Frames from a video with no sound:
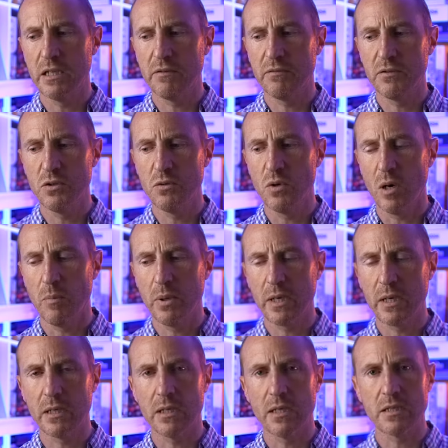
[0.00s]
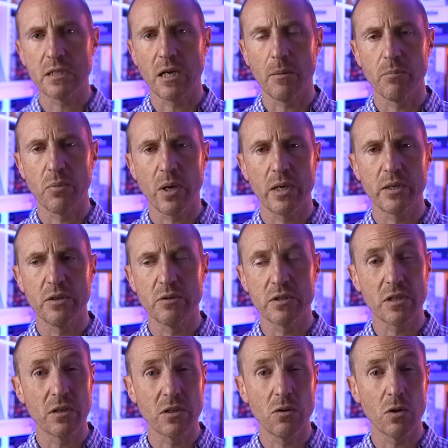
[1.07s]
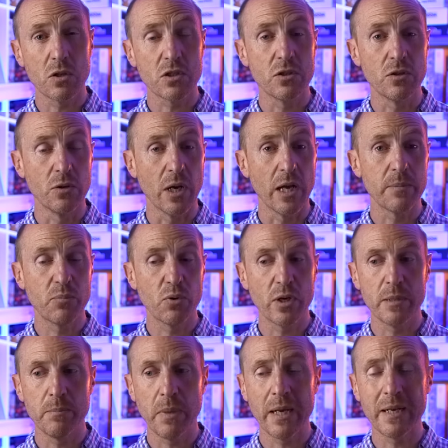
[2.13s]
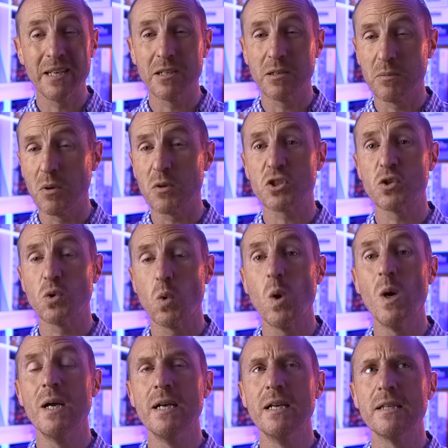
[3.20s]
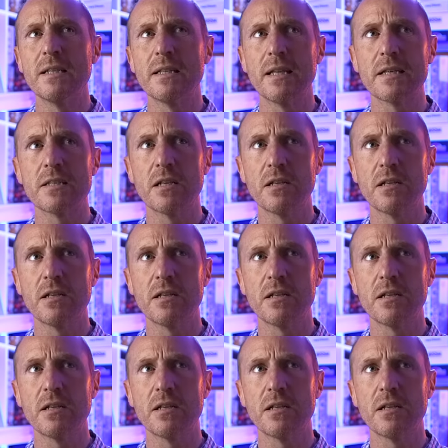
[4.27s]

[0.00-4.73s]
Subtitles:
If you are picking this up brand new, it's going to cost you a pretty penny, and I'm not sure that there's